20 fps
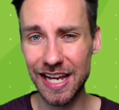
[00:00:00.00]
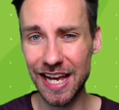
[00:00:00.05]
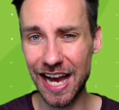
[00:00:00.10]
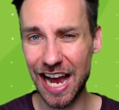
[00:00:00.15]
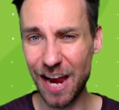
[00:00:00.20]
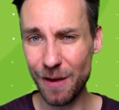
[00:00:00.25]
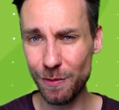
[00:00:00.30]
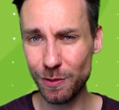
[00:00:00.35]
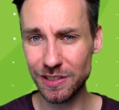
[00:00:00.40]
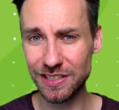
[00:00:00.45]

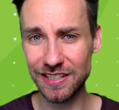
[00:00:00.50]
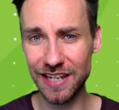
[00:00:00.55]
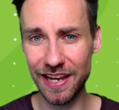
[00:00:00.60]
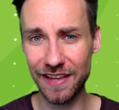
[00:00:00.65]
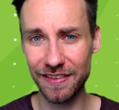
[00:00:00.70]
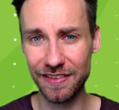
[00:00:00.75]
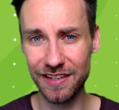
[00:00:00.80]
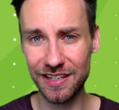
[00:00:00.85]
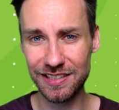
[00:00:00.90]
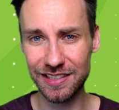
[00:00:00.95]
I would say
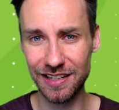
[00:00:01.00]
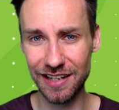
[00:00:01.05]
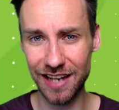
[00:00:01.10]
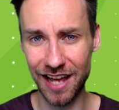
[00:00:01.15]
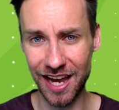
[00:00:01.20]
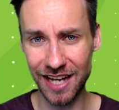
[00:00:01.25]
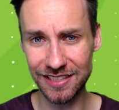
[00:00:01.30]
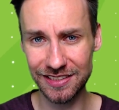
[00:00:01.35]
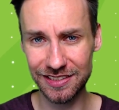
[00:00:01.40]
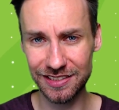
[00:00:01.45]
this
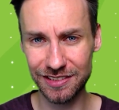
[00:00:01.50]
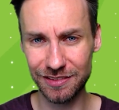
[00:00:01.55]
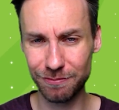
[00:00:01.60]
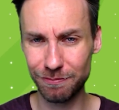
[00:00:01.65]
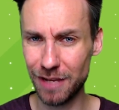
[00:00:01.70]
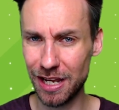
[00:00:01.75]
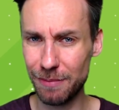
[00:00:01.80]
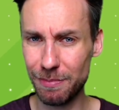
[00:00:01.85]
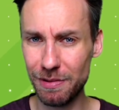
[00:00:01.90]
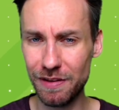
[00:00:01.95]
lasts
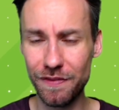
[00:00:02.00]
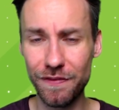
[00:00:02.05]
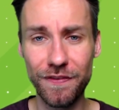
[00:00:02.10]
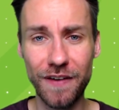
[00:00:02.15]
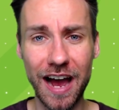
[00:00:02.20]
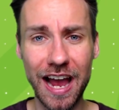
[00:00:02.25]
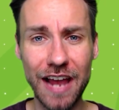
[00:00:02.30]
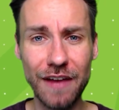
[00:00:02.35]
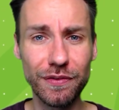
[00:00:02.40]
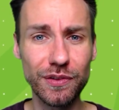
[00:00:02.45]
maybe
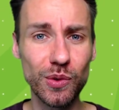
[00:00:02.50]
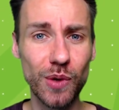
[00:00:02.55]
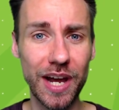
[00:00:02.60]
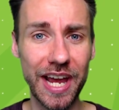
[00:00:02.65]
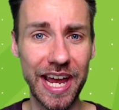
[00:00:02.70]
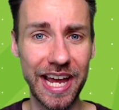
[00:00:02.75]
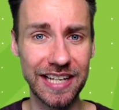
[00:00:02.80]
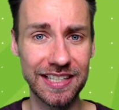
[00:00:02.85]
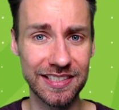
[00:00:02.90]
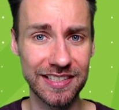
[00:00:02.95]
5 to
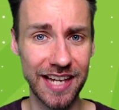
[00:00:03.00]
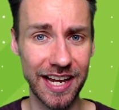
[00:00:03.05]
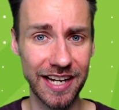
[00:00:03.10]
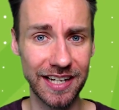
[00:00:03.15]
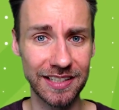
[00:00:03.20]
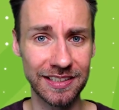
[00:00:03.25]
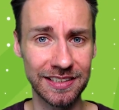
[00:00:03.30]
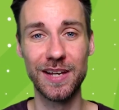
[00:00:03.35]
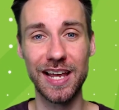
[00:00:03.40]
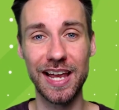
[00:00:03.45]
8
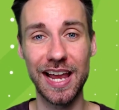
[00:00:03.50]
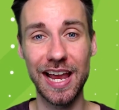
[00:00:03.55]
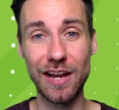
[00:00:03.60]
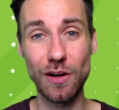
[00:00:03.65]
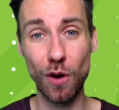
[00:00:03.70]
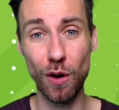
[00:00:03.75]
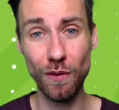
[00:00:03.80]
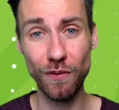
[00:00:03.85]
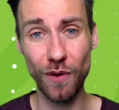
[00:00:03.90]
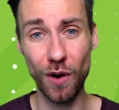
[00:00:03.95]
seconds, and
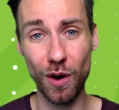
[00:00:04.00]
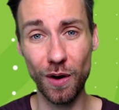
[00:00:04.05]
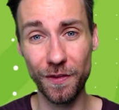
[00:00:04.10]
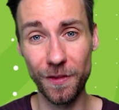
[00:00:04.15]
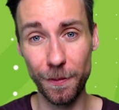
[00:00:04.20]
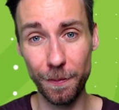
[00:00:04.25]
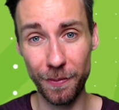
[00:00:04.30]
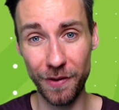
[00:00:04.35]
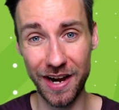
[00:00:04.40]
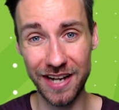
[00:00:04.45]
overall
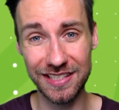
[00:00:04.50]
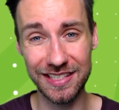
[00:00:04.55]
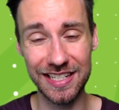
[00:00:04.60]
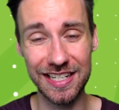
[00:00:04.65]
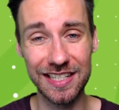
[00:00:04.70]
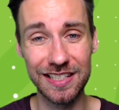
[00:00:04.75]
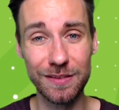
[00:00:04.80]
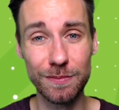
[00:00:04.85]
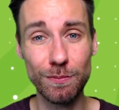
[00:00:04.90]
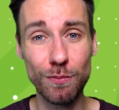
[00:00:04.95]
the press
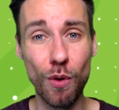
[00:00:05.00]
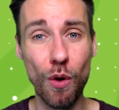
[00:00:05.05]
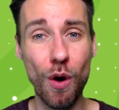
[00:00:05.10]
is more